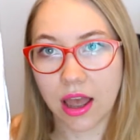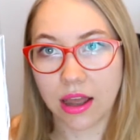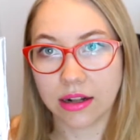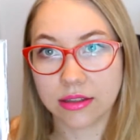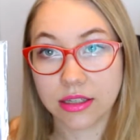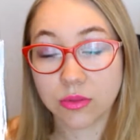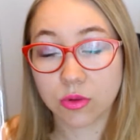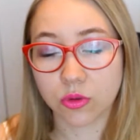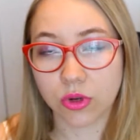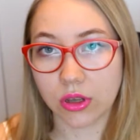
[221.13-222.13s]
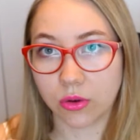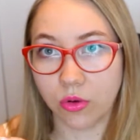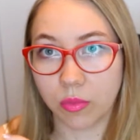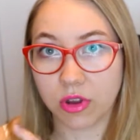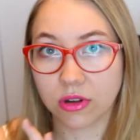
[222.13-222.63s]
And this was really
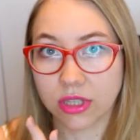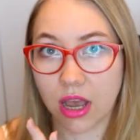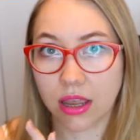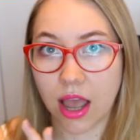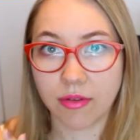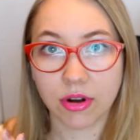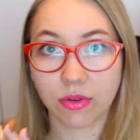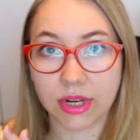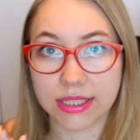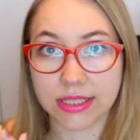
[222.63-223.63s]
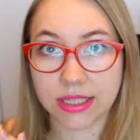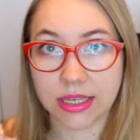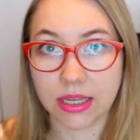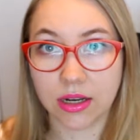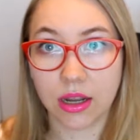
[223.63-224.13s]
cool because I haven't really
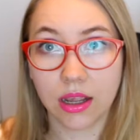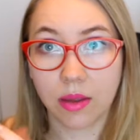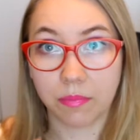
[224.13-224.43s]
seen